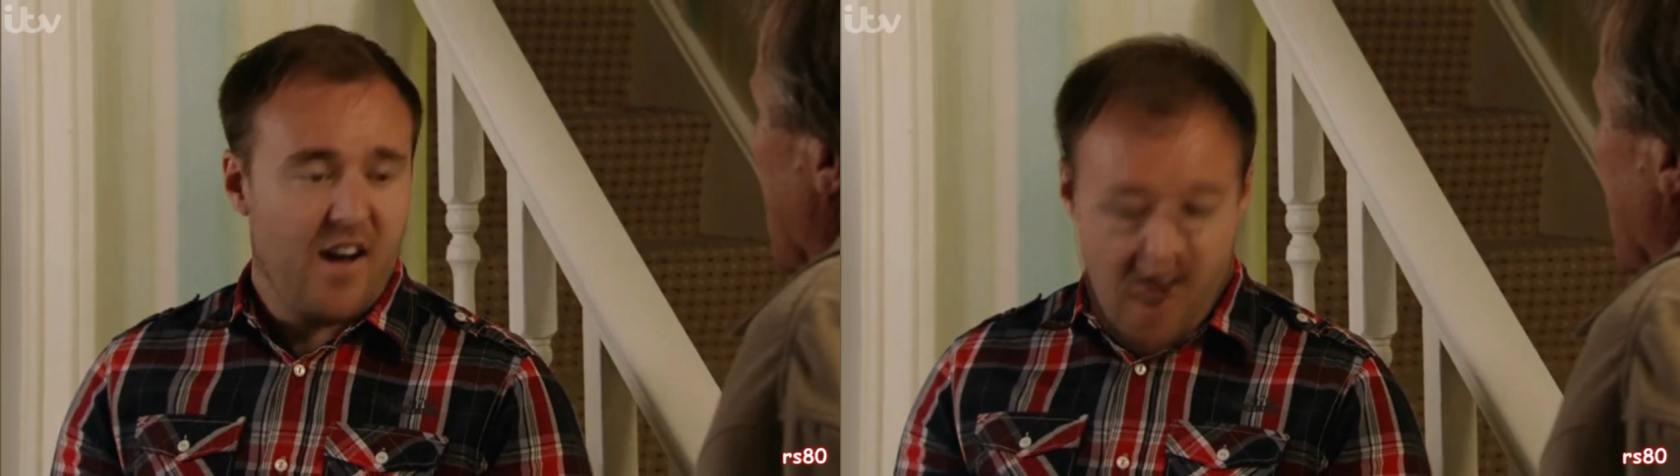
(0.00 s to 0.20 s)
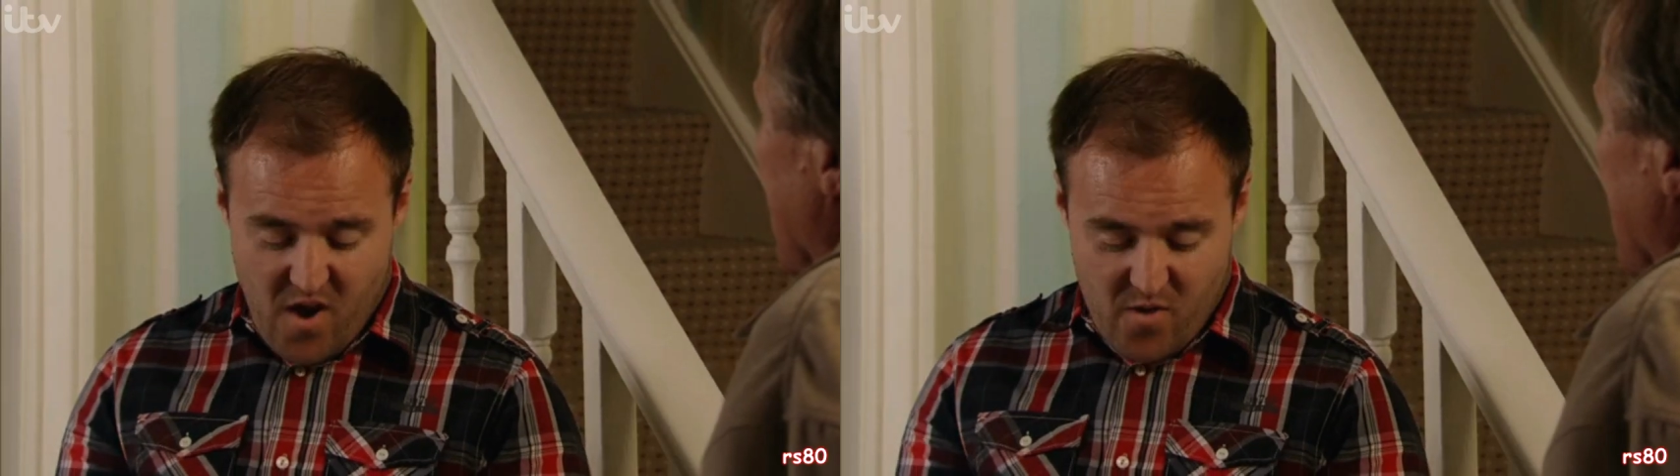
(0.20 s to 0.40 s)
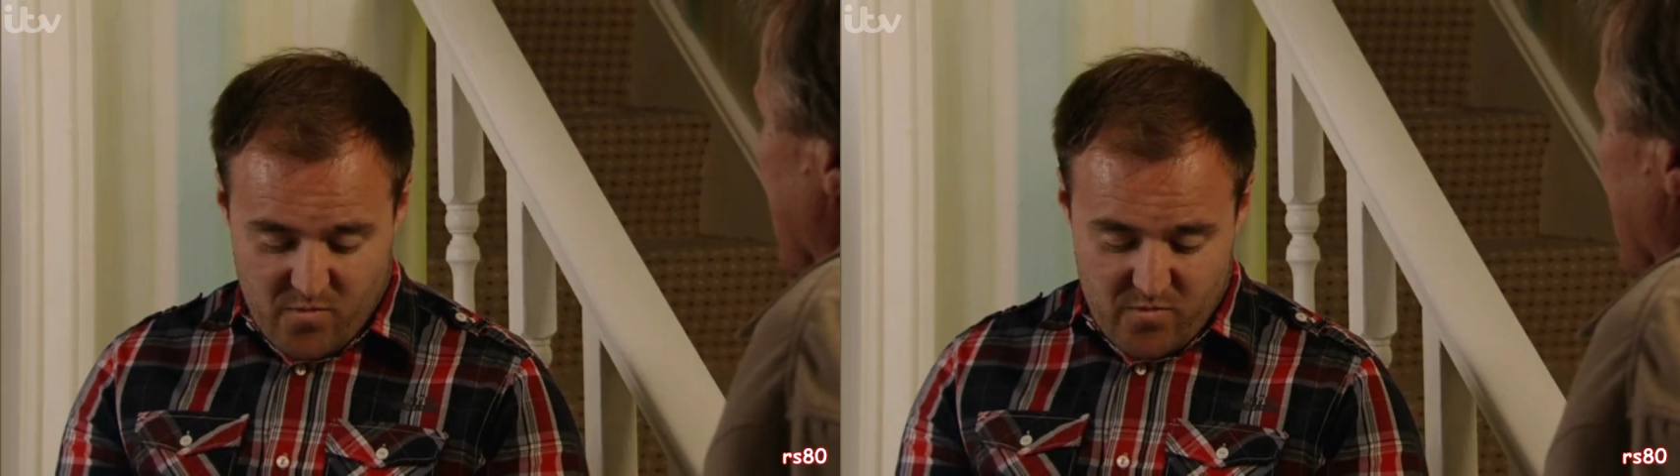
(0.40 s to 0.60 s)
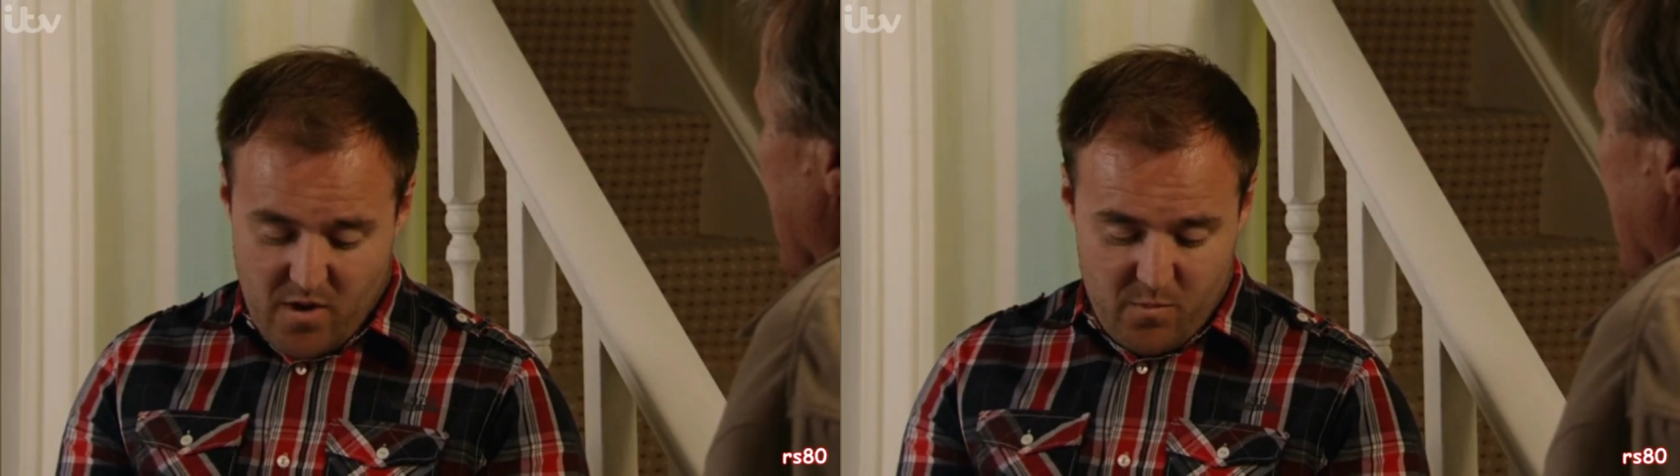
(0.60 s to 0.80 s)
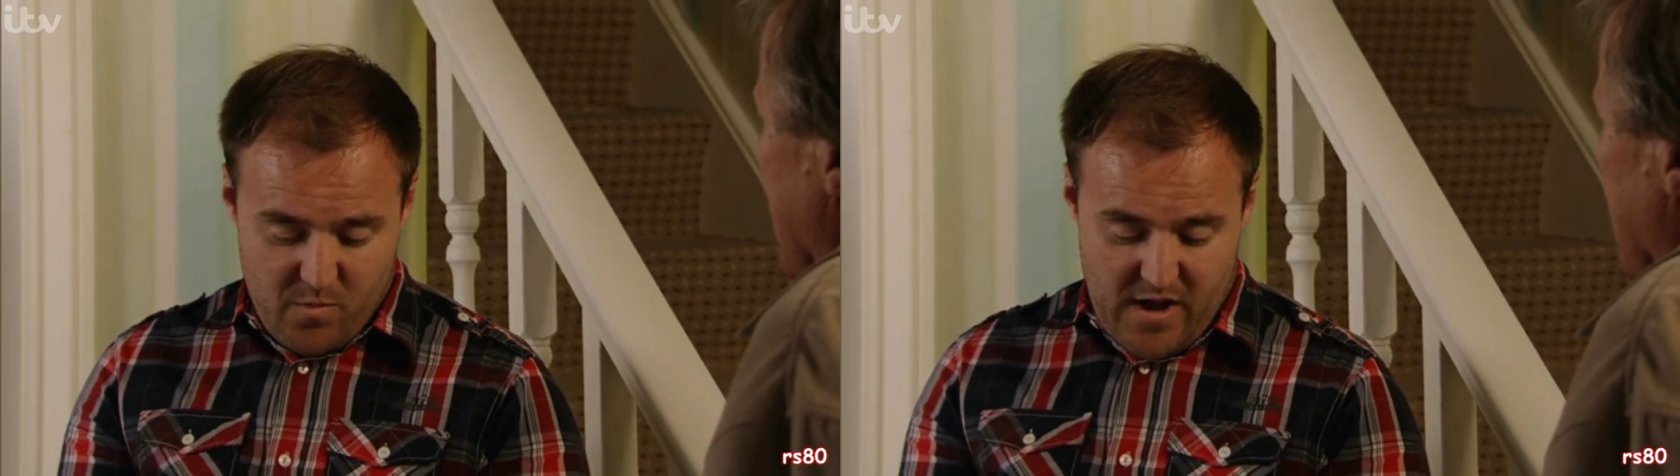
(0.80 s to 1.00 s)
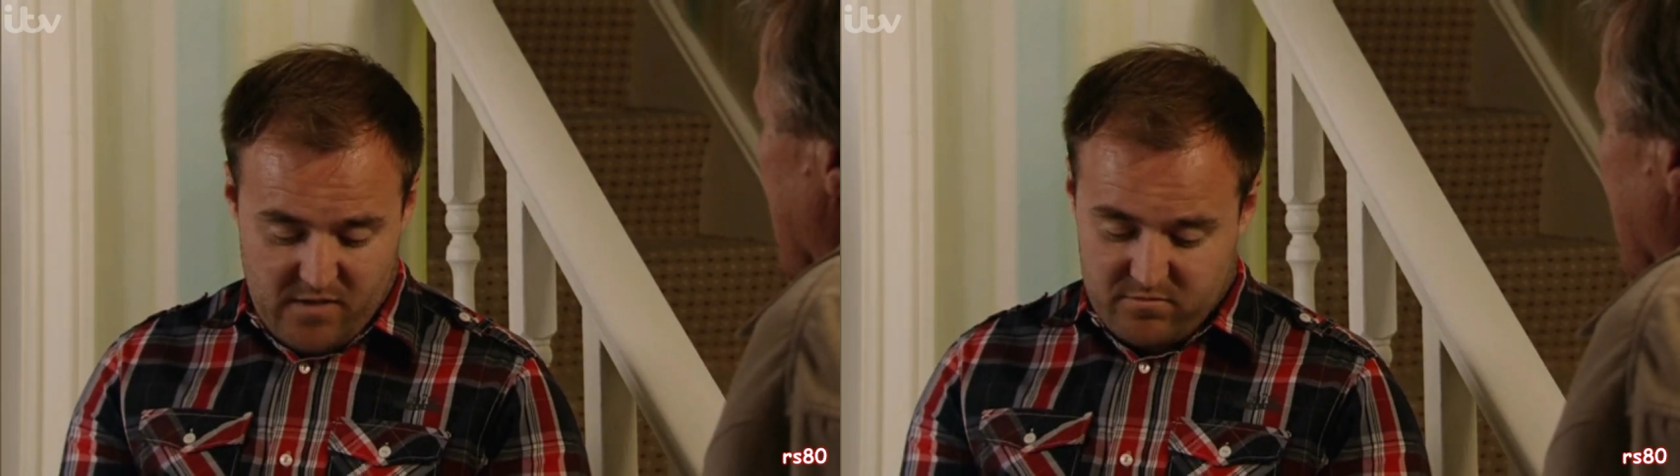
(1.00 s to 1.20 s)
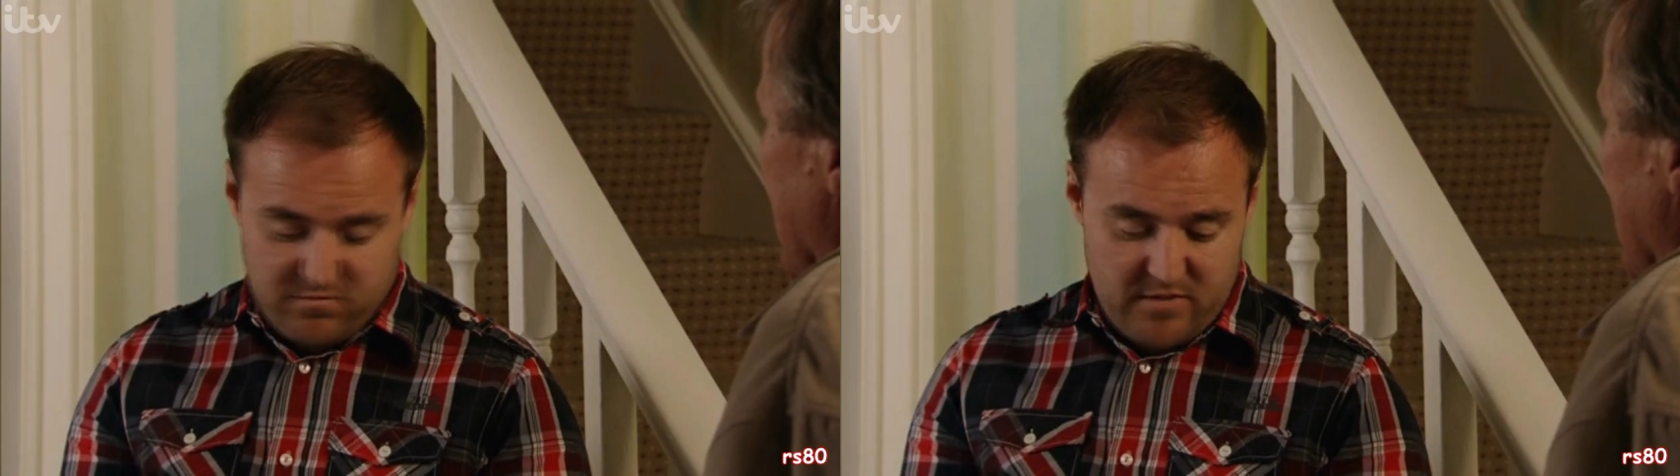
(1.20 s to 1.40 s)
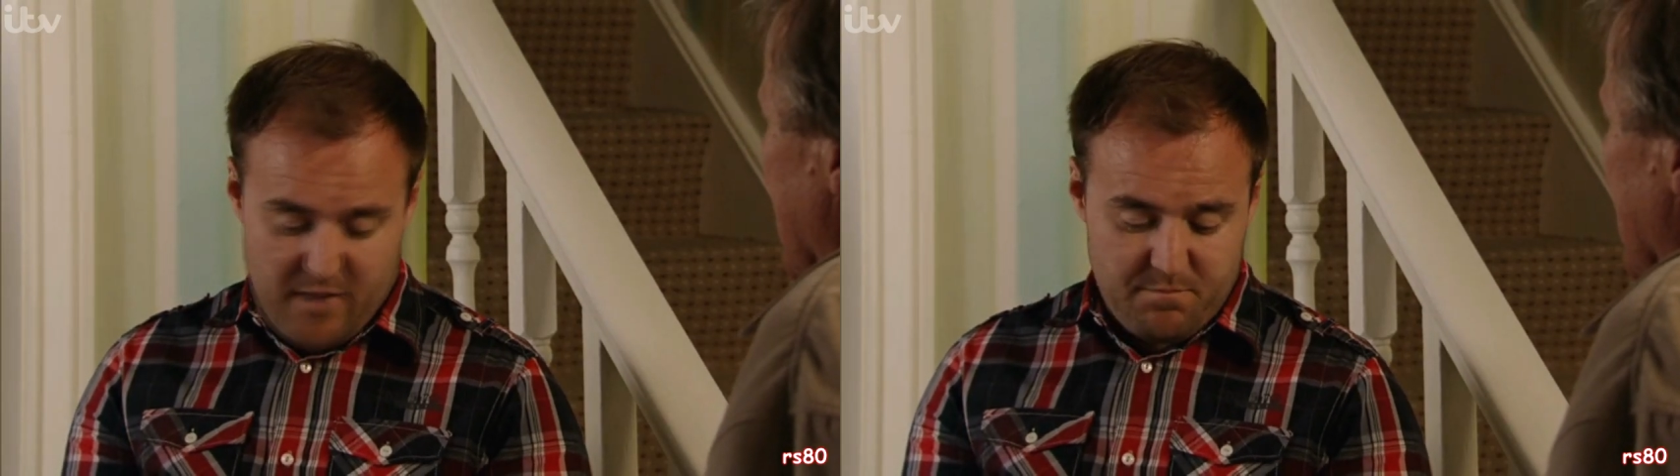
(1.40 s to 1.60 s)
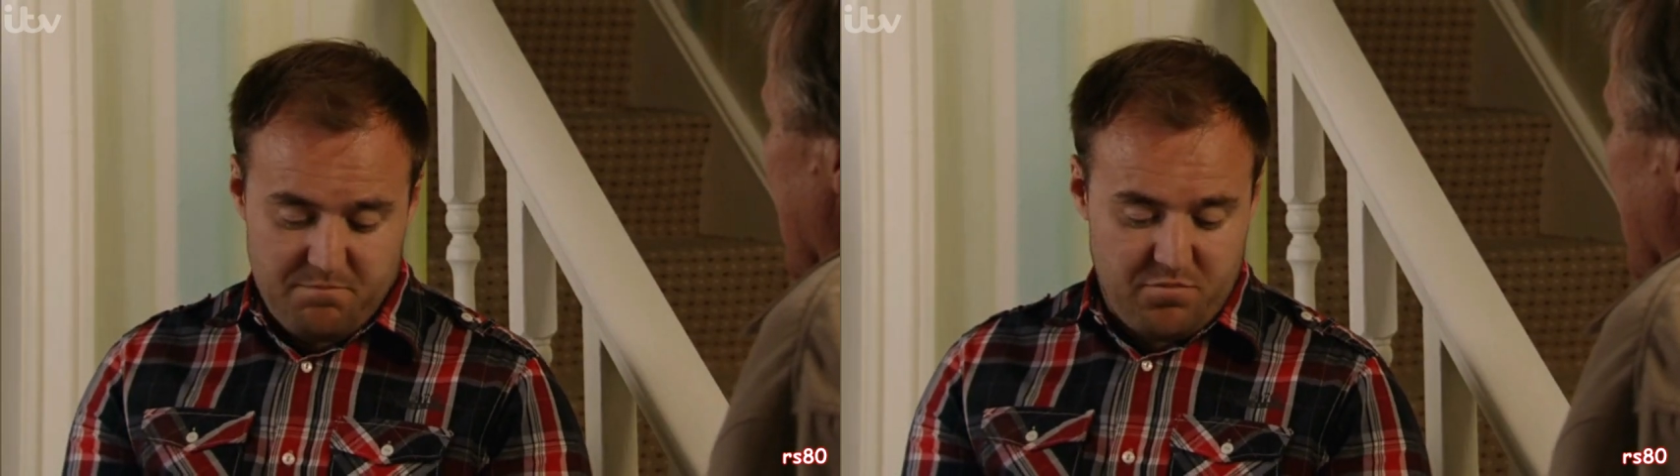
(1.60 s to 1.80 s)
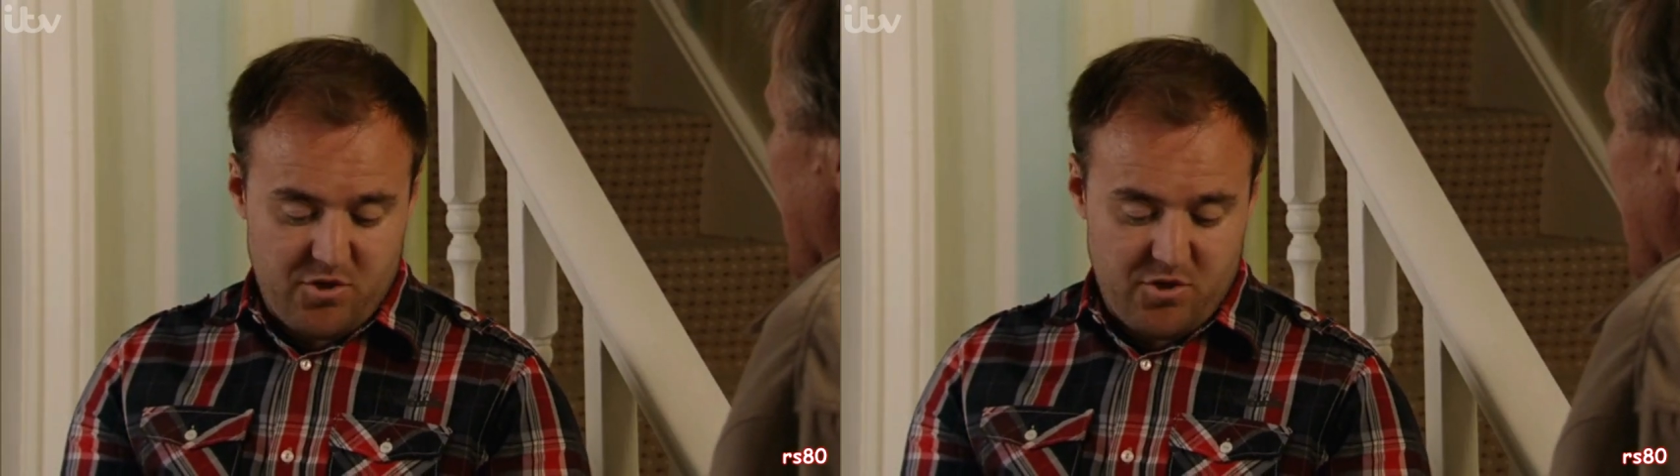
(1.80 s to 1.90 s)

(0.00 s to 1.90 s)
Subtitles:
Oh, well, I'm